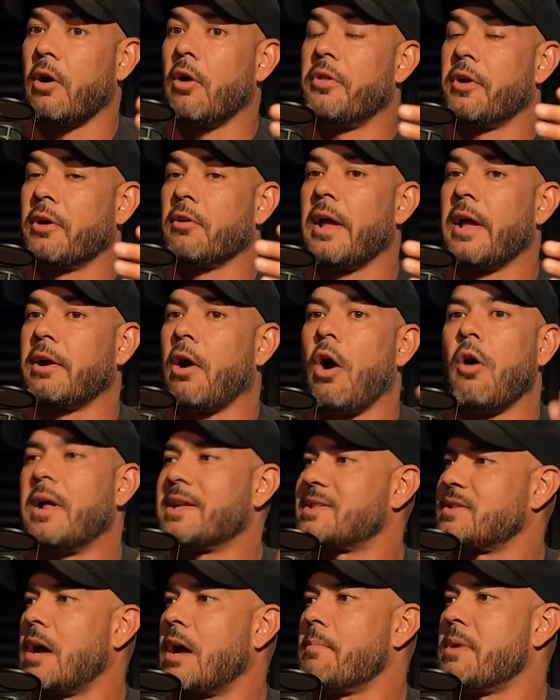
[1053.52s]
oh, they're like, oh,
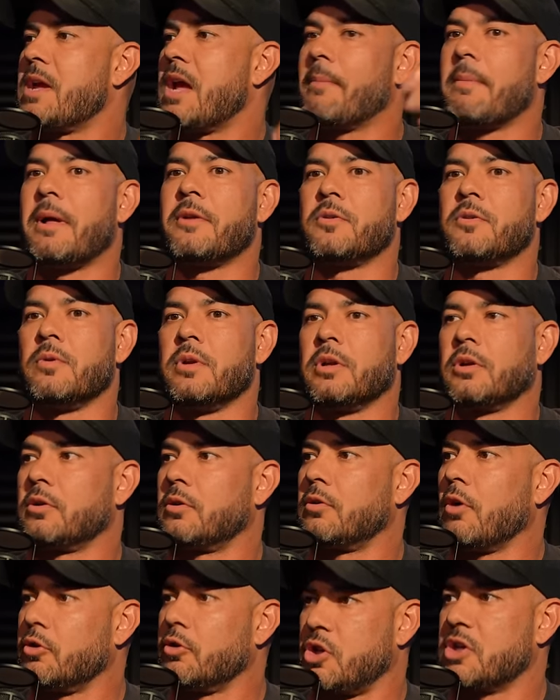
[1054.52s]
that's not me. I'm not doing
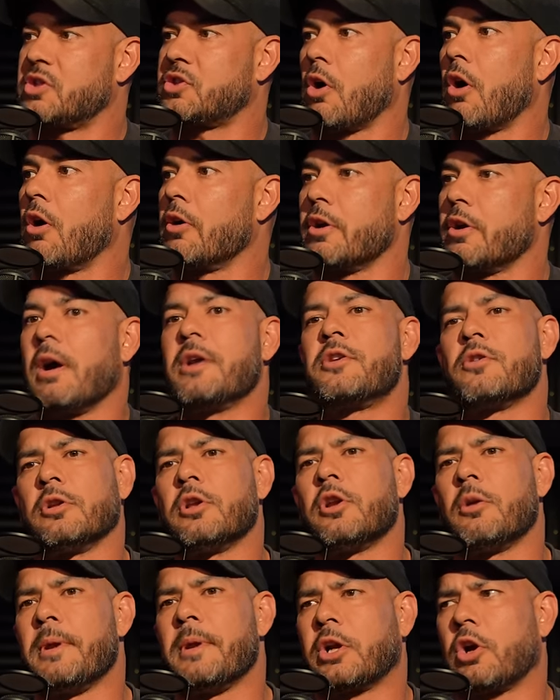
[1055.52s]
just cardio. I do a
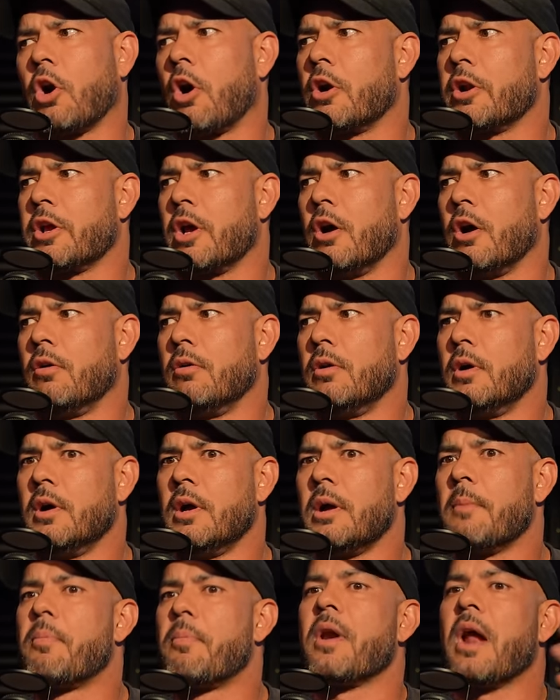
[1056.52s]
little bit of cardio,
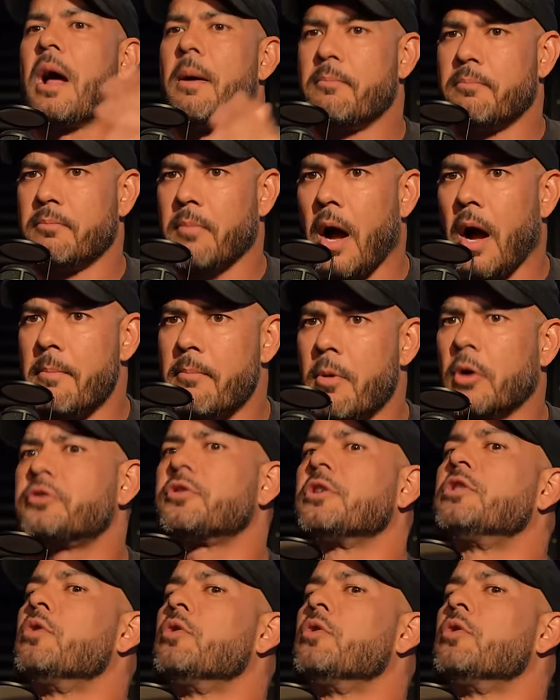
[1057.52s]
but I'm I'm mostly